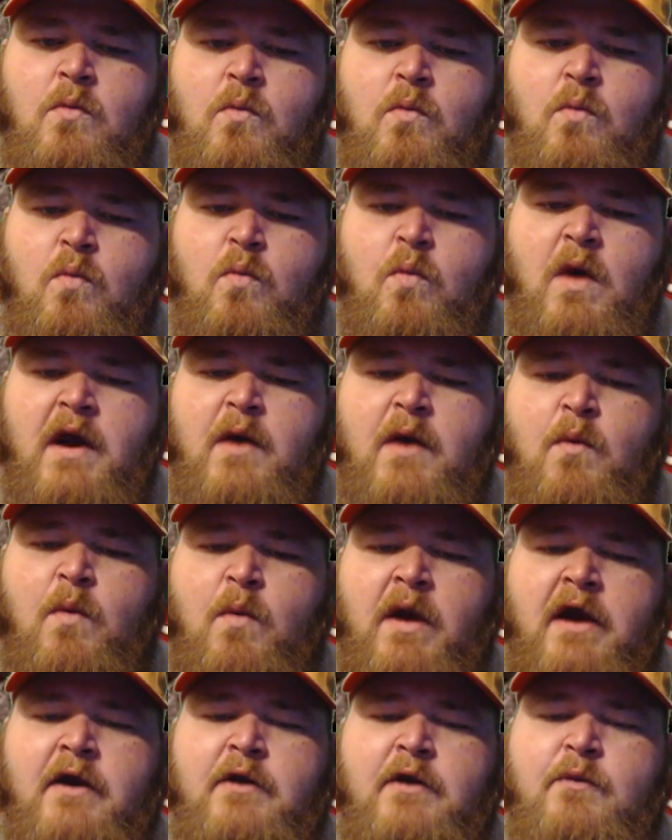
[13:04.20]

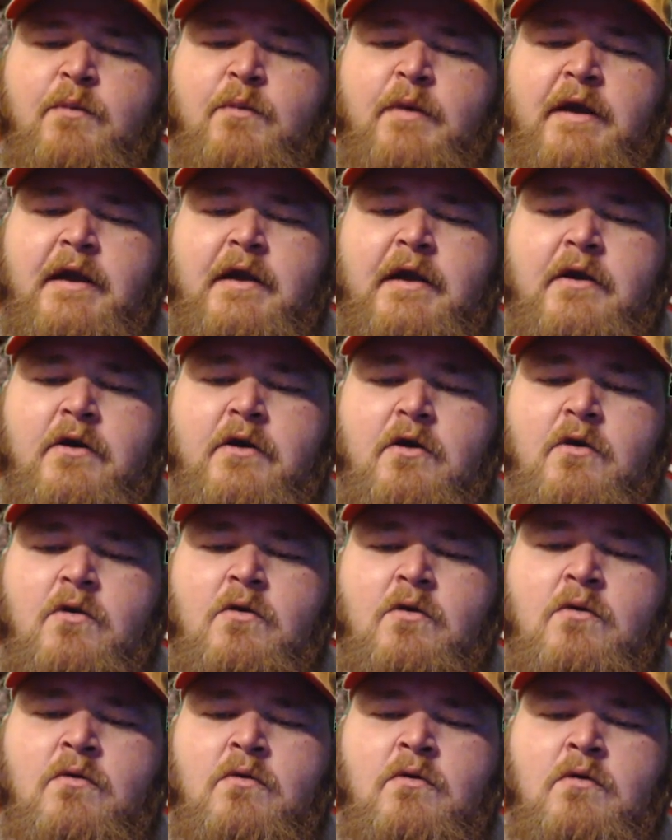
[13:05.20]
where do we
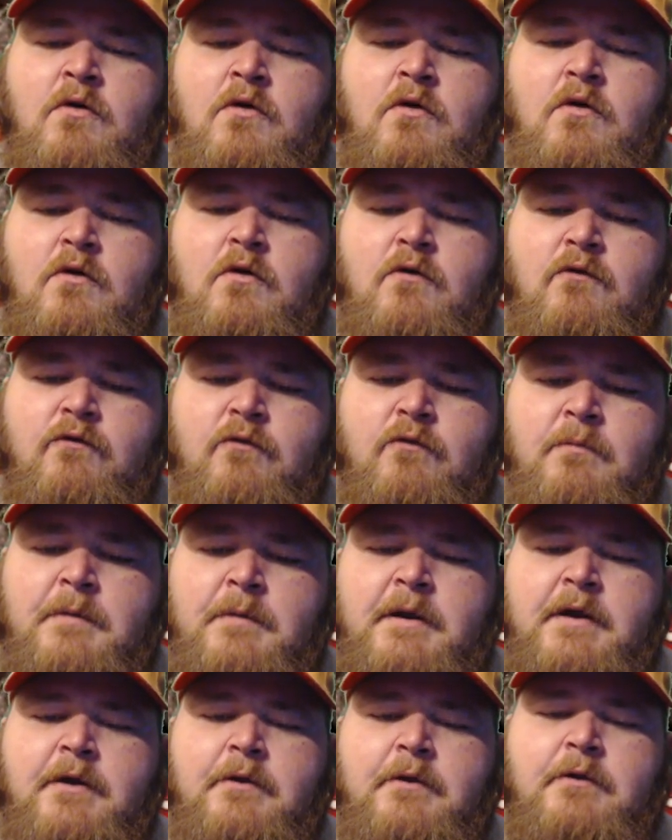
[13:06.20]
go from
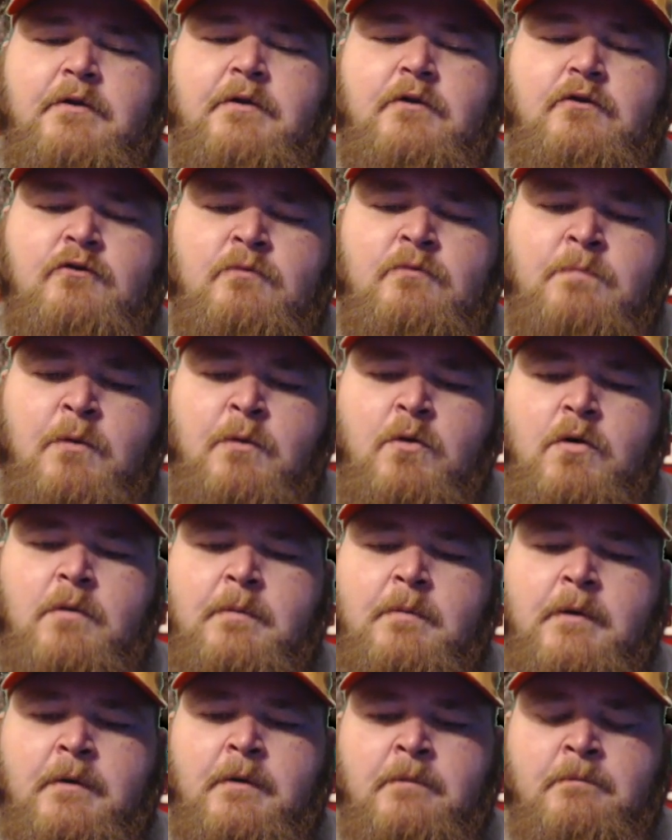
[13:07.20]
here in this sport,
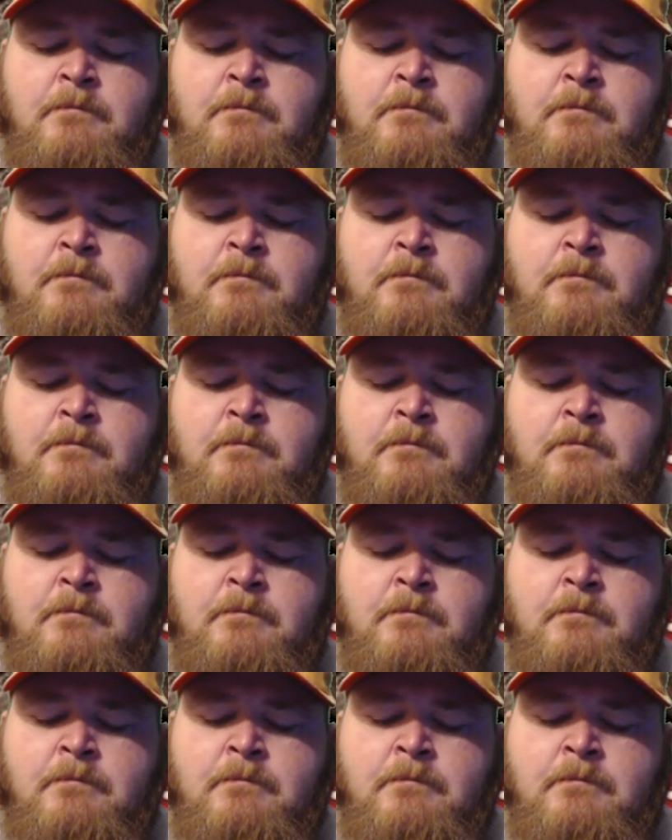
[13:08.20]
man?